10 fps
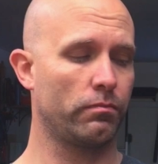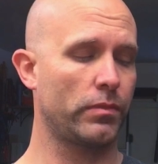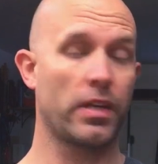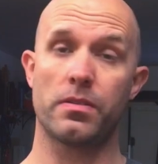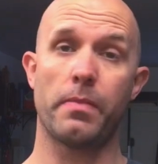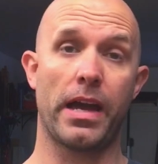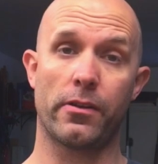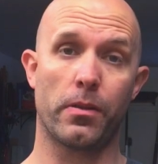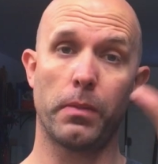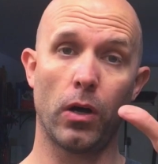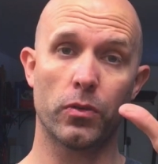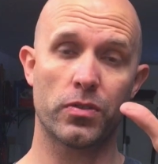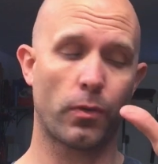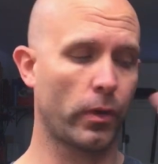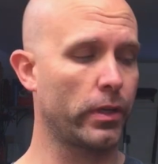doesn't matter the
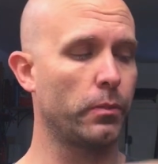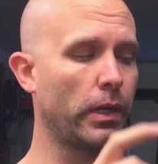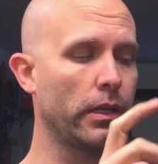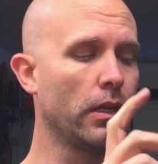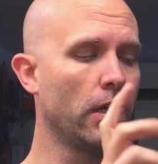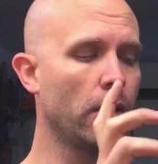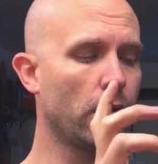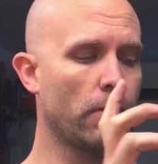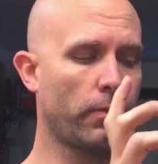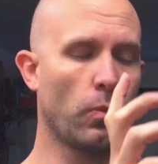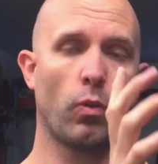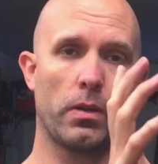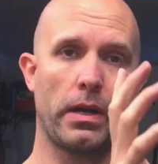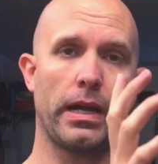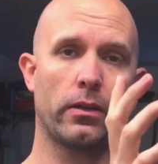bones for you, but from
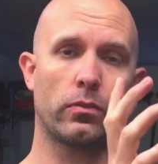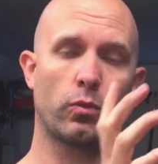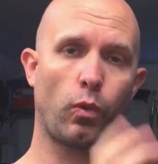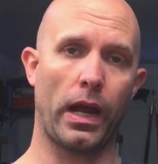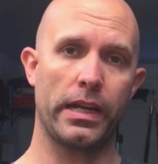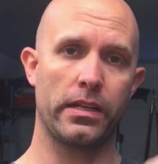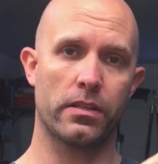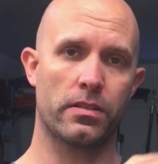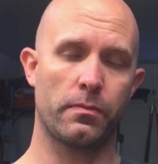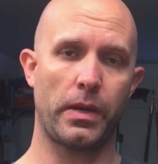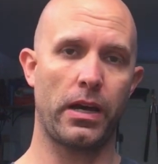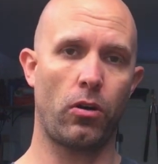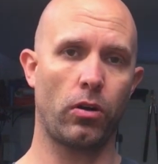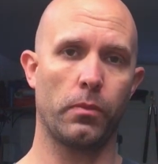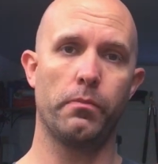where my radius of my
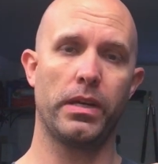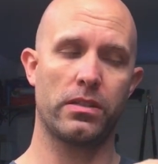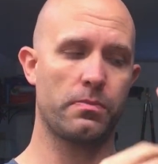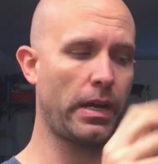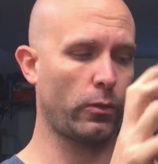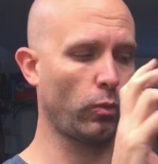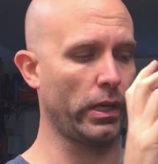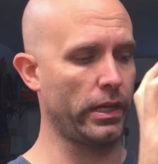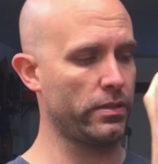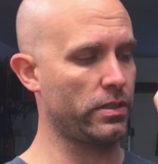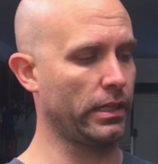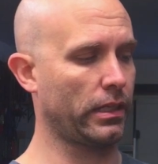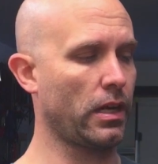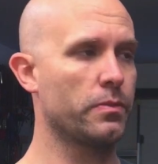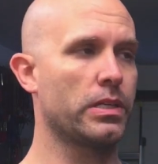arm meets my wrist
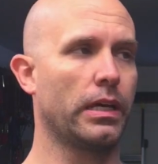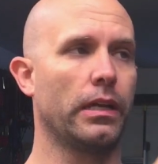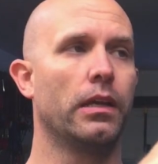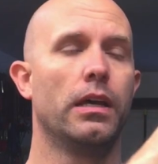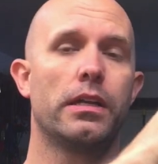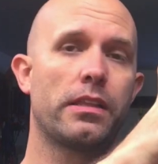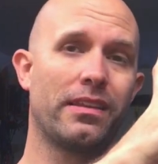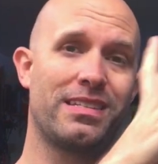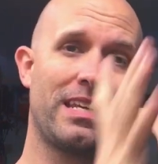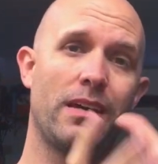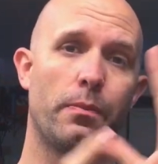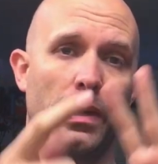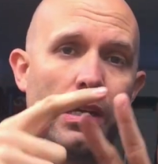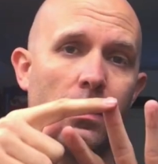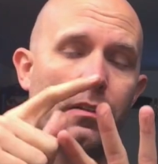and comes in to the tip
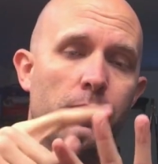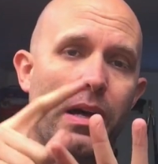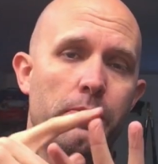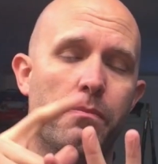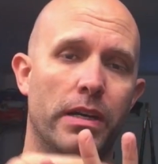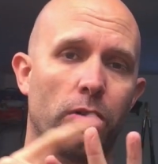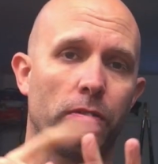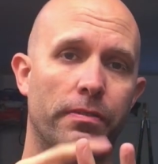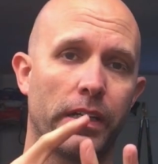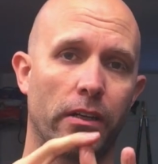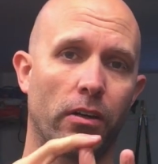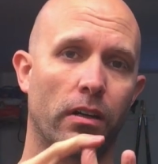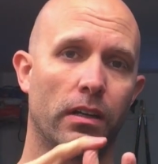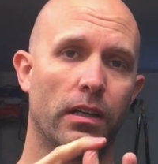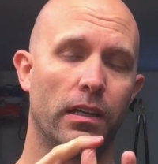end of my middle
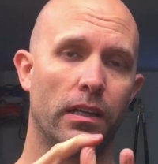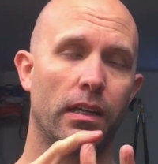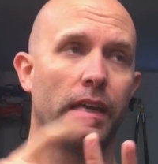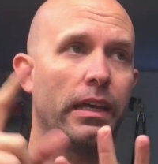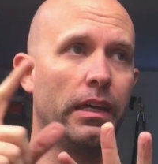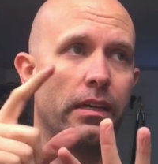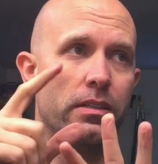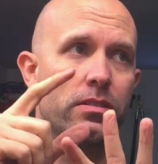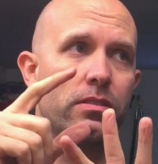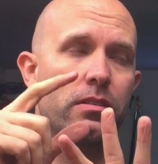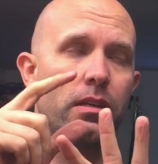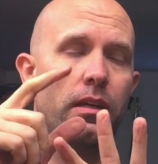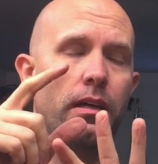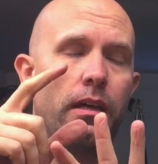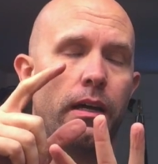finger is
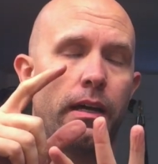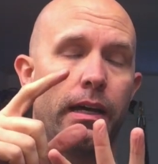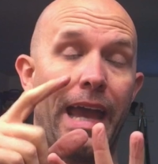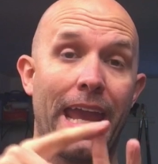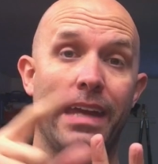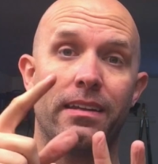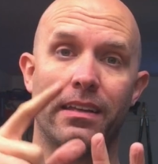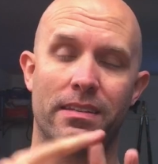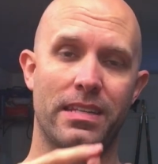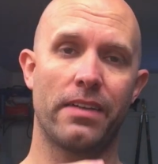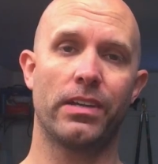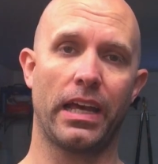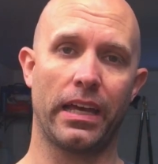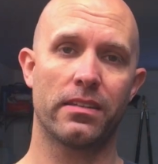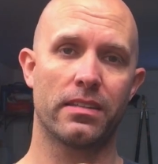uh, eight and seven
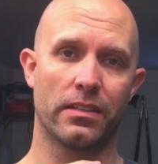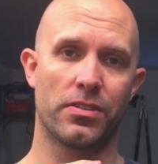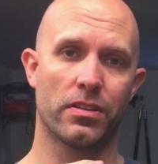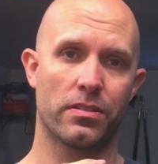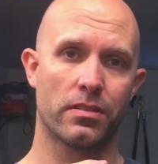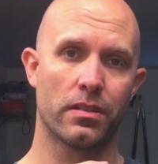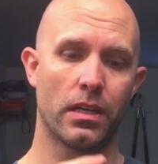eighths inches.